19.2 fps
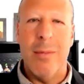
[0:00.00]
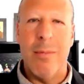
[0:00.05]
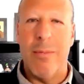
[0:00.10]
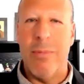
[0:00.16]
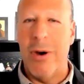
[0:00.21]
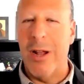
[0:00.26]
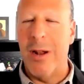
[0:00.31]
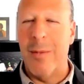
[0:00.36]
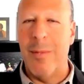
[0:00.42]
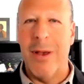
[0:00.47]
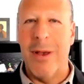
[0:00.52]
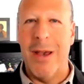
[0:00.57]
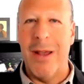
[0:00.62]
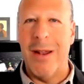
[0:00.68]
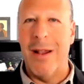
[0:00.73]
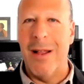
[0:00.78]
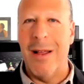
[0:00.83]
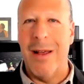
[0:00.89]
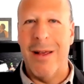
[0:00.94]
Bottom
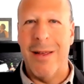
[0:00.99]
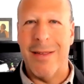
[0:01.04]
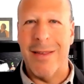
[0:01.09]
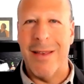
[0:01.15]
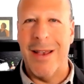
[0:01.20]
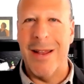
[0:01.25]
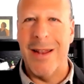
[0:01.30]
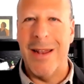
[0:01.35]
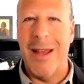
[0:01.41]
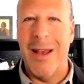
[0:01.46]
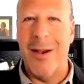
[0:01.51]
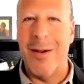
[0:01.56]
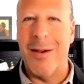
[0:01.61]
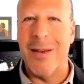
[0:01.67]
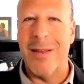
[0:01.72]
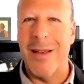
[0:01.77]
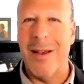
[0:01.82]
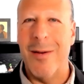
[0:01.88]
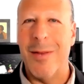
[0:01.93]
line, I'll say it now
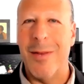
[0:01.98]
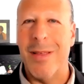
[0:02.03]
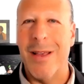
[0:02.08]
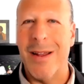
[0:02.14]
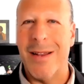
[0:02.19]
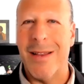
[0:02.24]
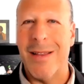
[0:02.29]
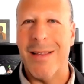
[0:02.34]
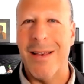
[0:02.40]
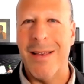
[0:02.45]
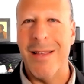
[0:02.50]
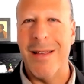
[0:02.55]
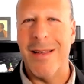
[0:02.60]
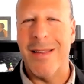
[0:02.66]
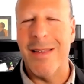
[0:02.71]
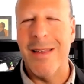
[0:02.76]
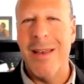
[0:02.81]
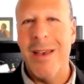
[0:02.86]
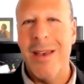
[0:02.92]
because I always like to say
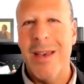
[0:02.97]
this.